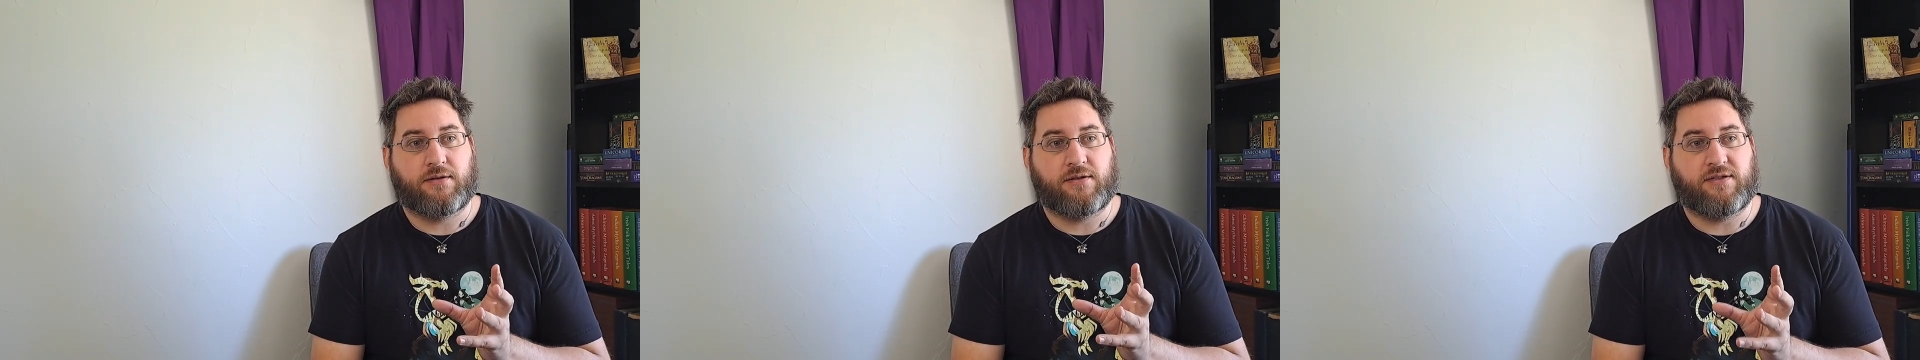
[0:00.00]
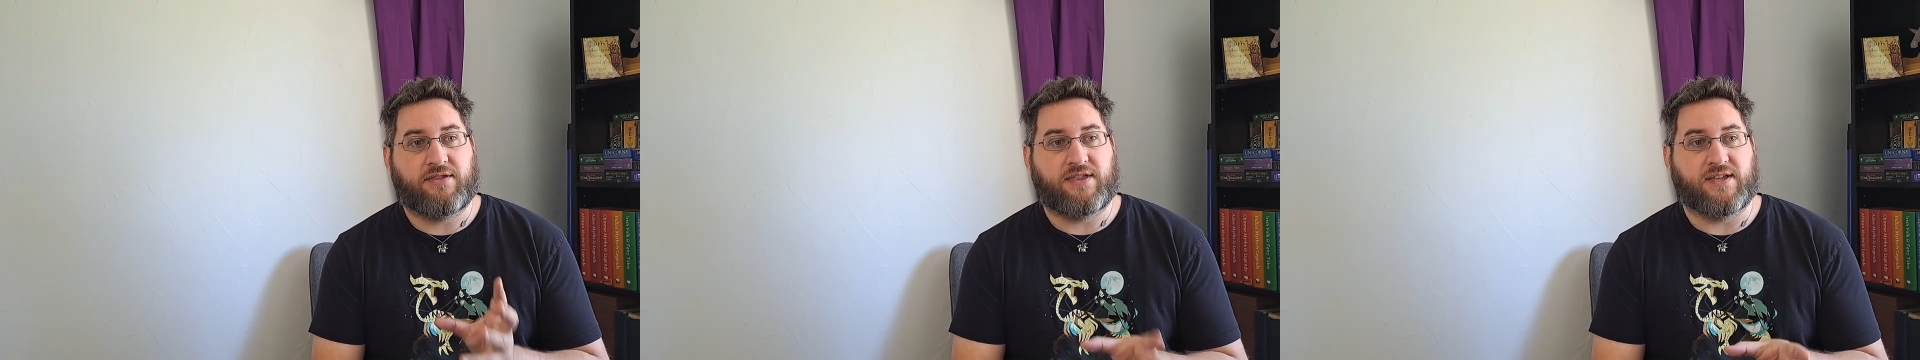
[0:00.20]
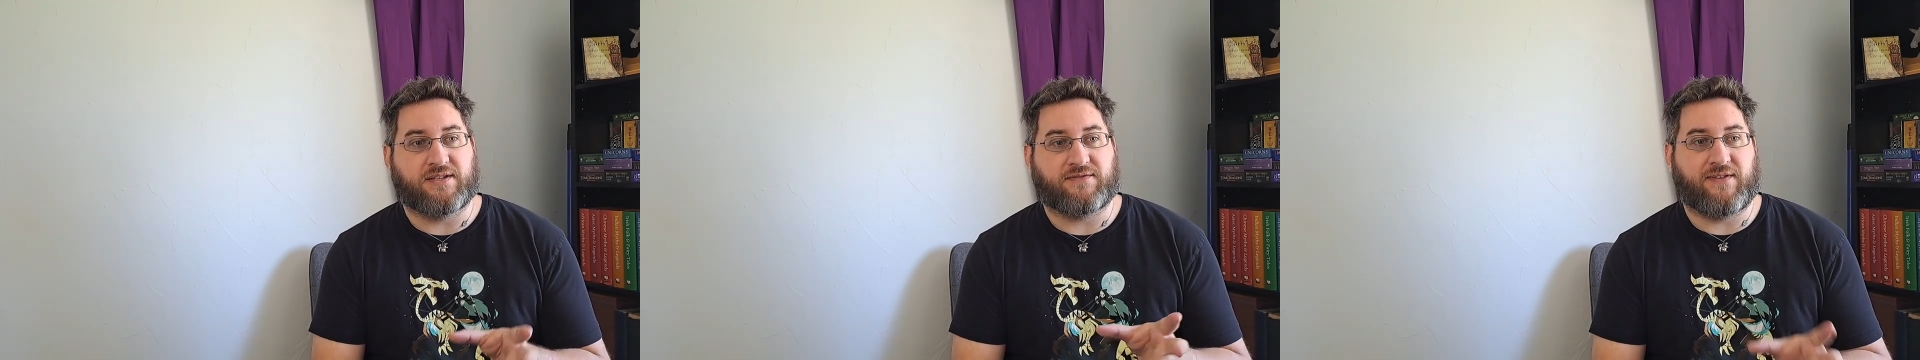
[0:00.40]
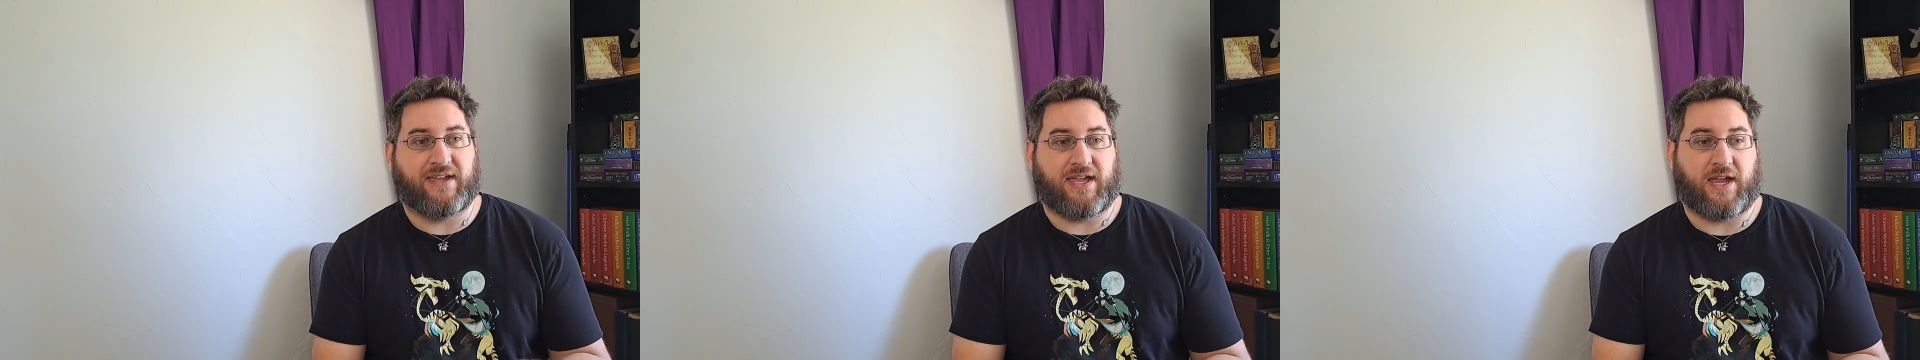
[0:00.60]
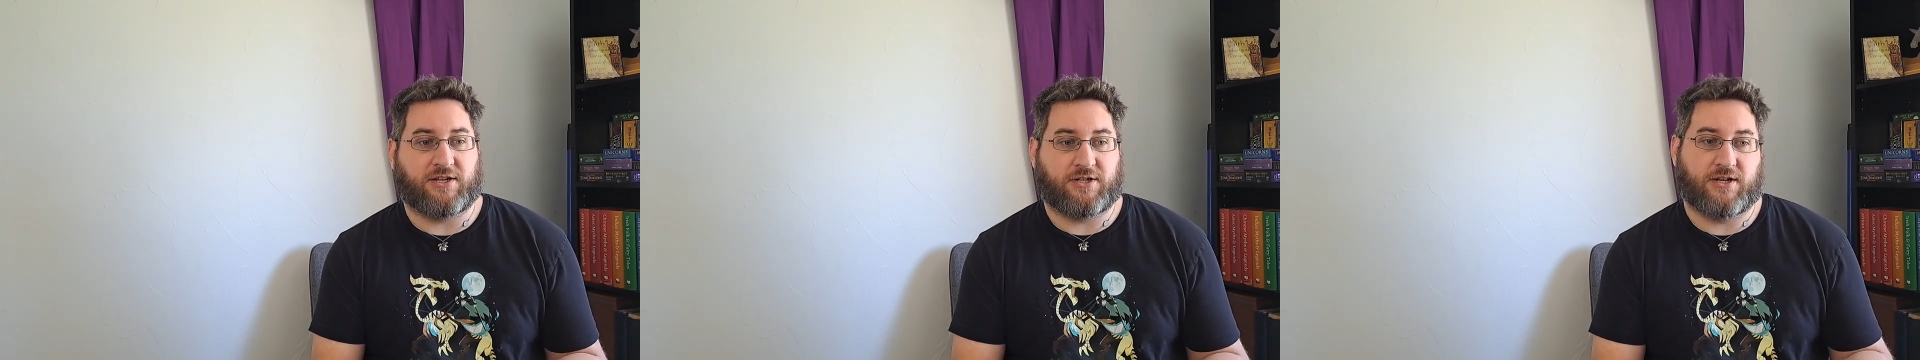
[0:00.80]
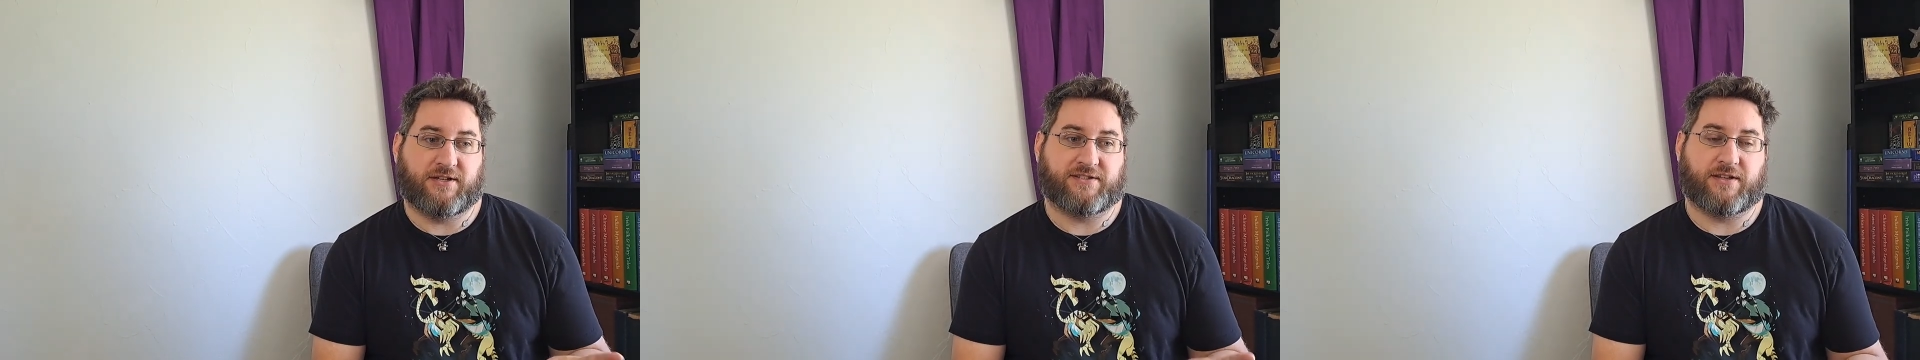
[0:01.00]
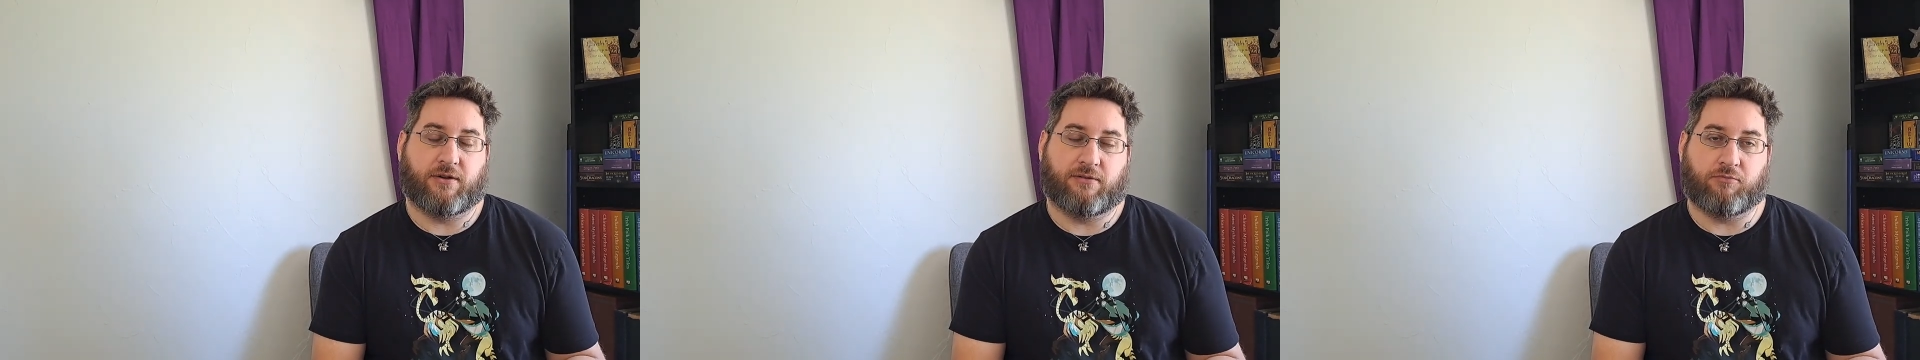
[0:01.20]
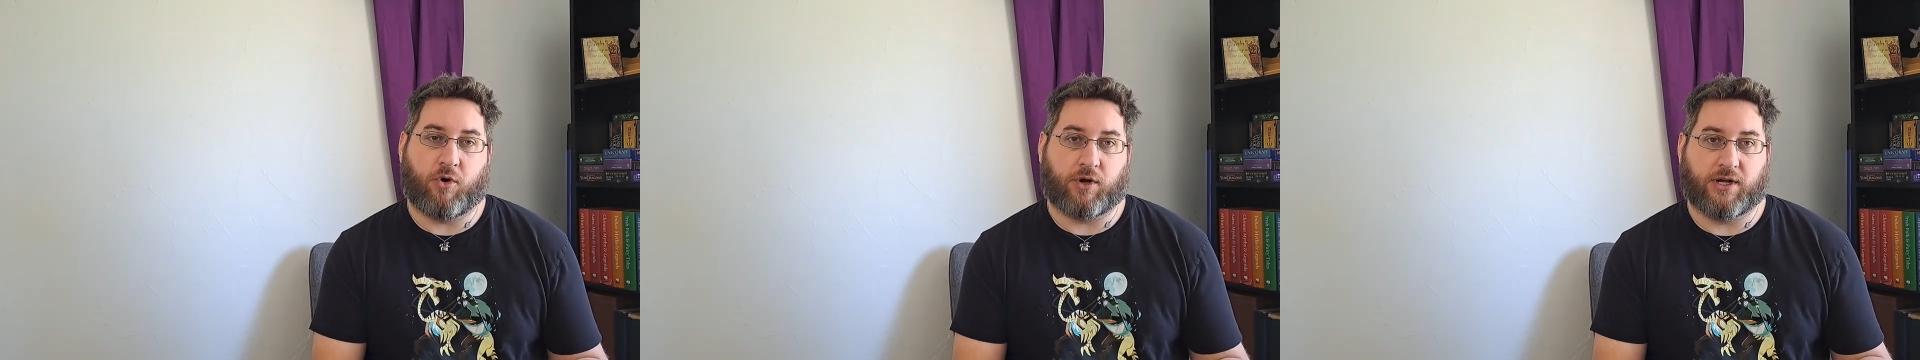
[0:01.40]
this vacation is so
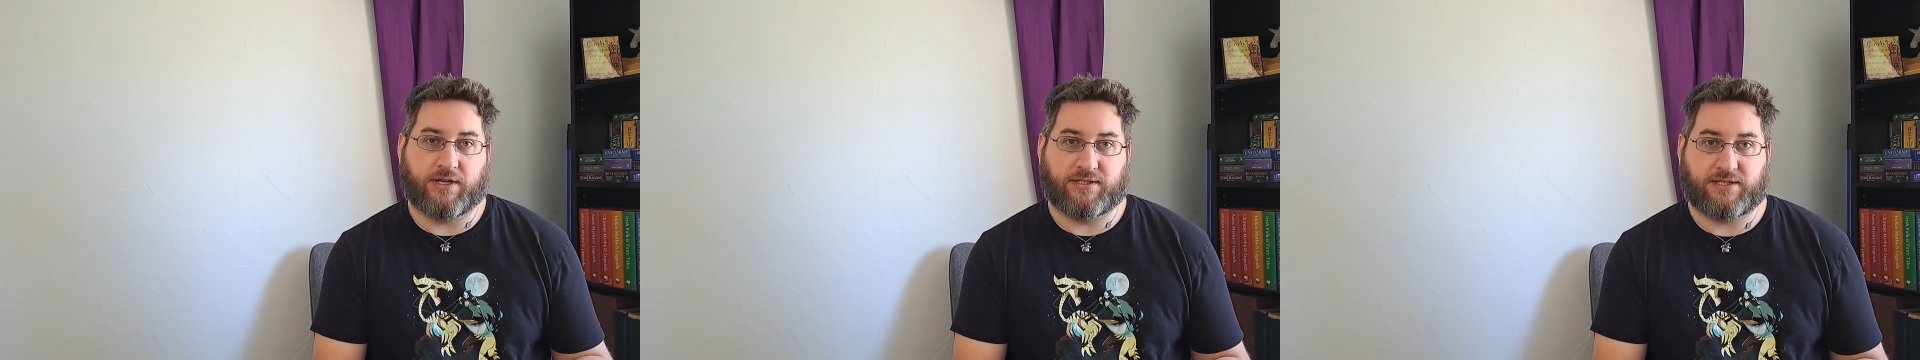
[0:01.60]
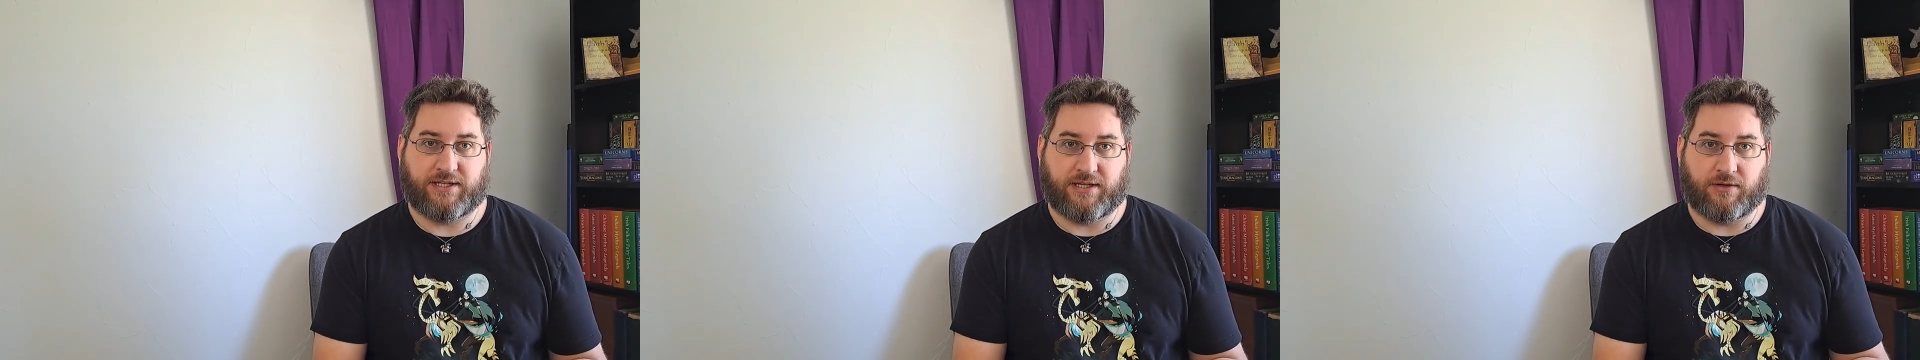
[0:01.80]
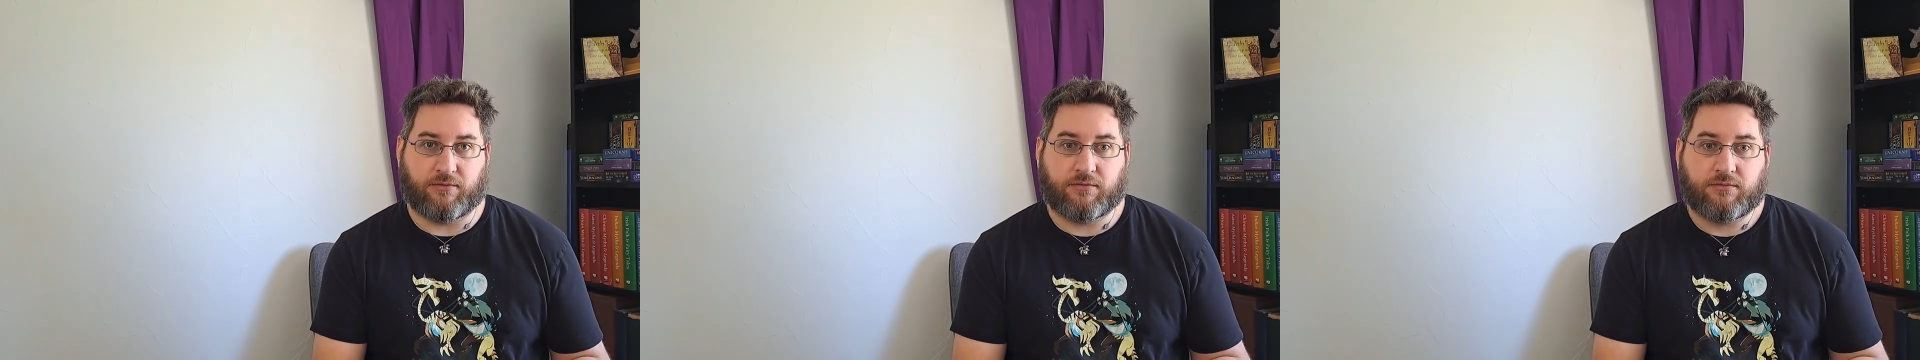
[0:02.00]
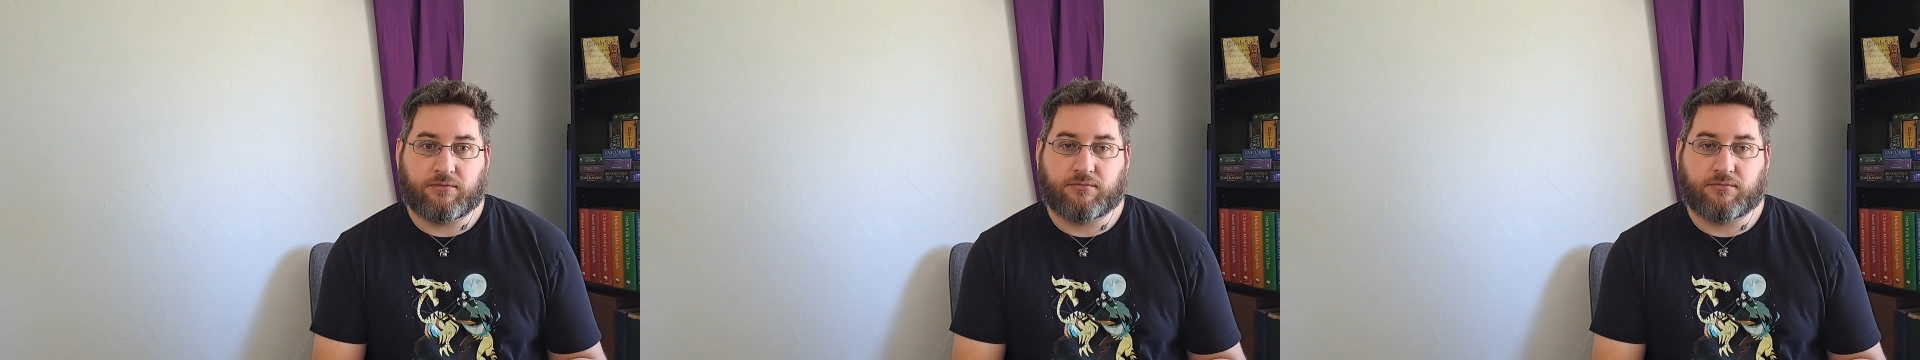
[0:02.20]
important to you.